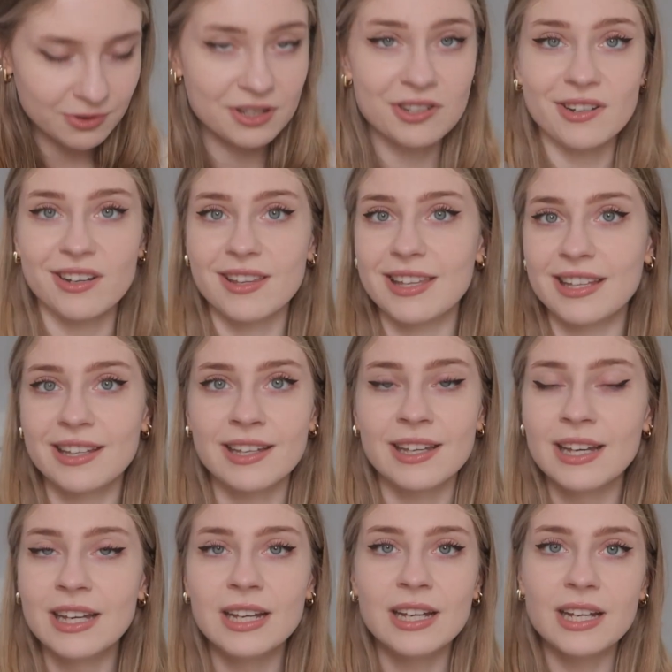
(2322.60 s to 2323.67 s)
which I think
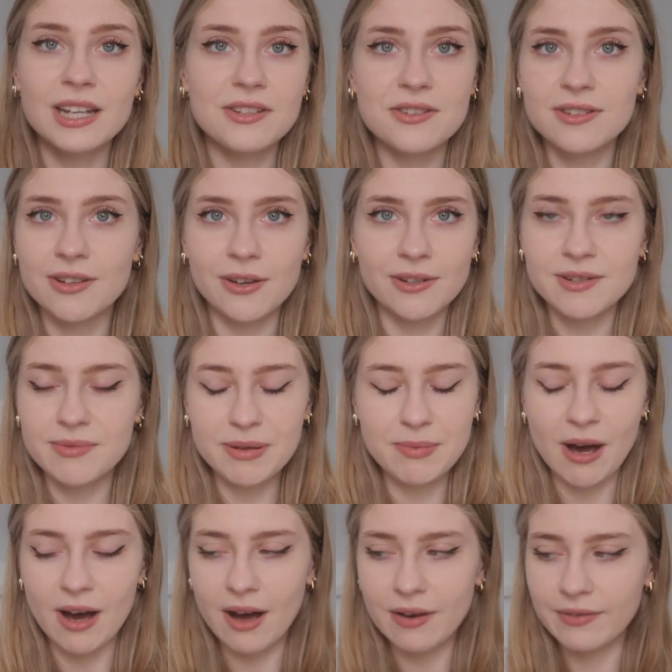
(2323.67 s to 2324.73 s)
is just going to be
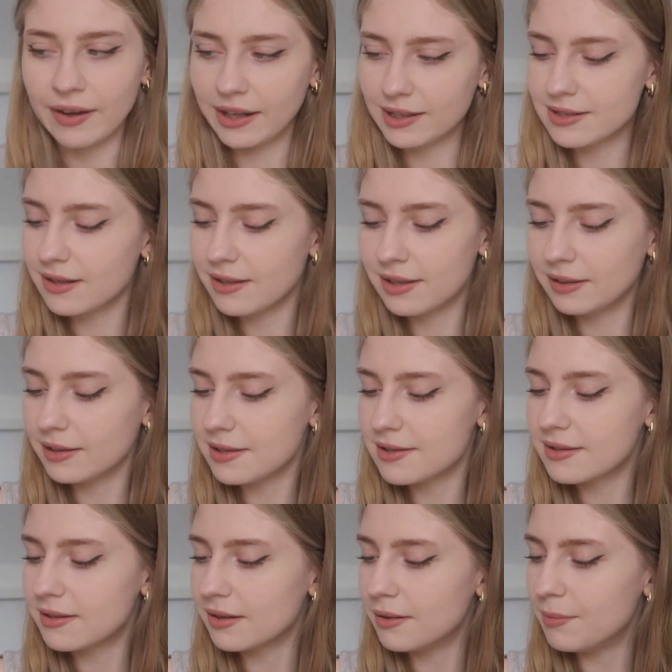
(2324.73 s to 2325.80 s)
perfect. I think
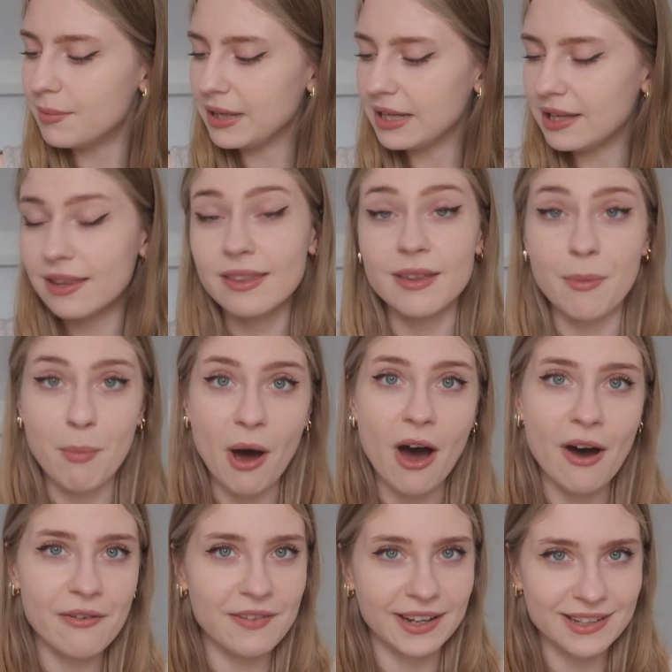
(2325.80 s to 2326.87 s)
this is going to be the
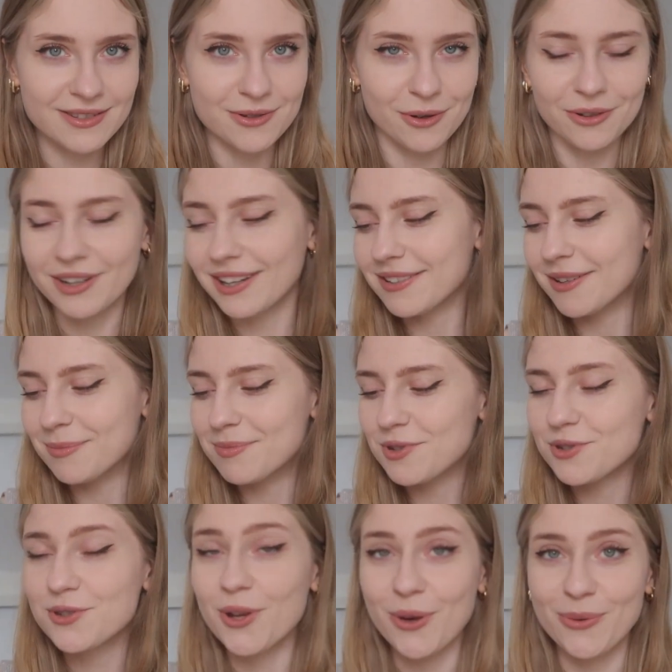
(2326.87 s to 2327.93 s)
perfect sock, and I'm
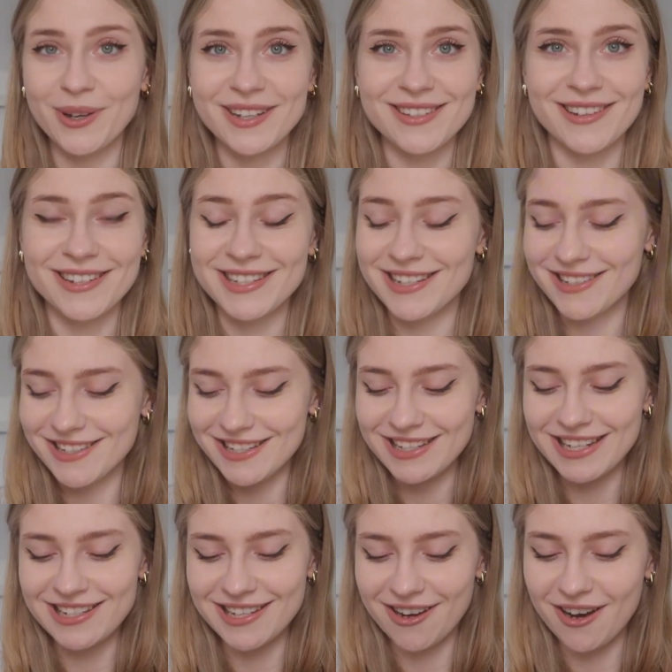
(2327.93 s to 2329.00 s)
so excited to
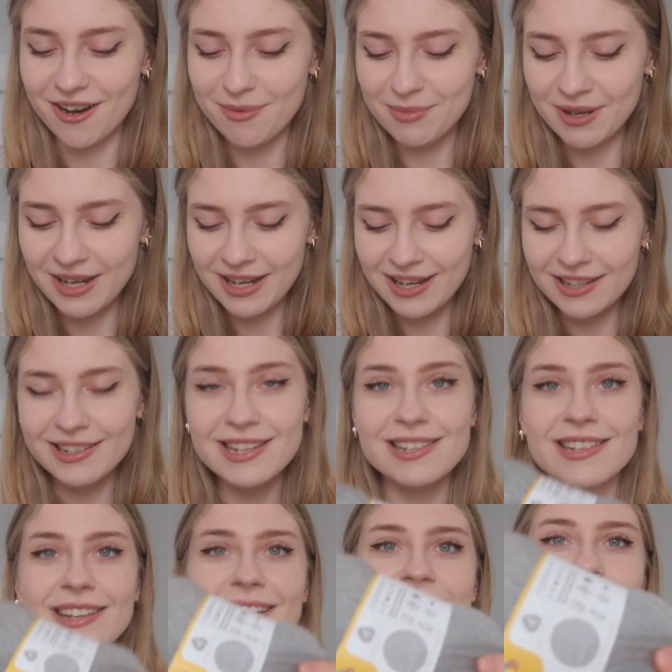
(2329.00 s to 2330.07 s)
knit it up.
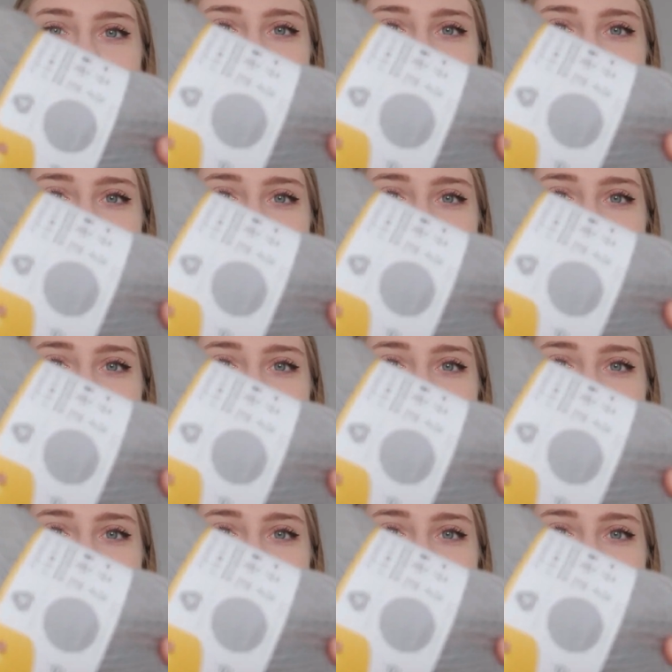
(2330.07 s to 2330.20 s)
There's like a